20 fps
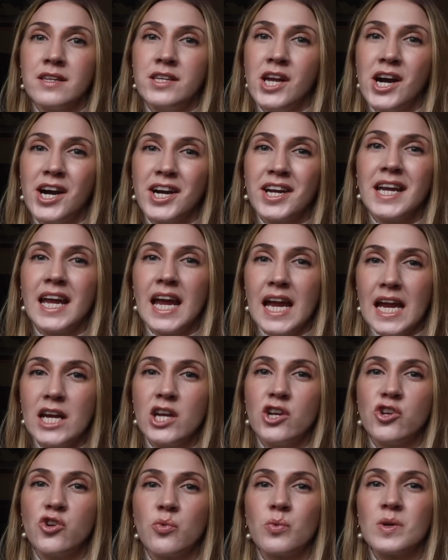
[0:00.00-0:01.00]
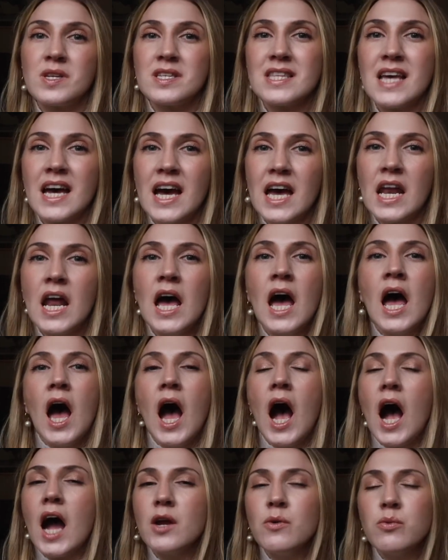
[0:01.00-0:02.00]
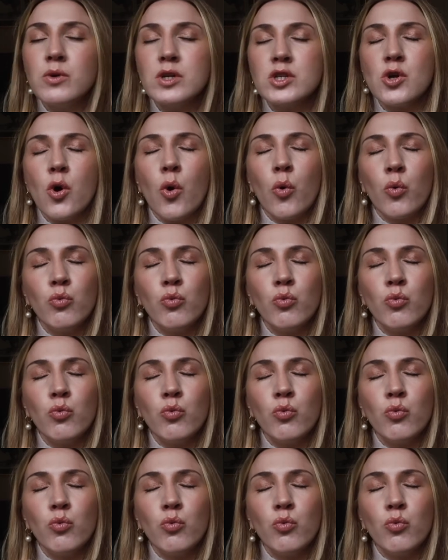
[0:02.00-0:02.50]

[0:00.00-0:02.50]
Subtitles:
young age was that I was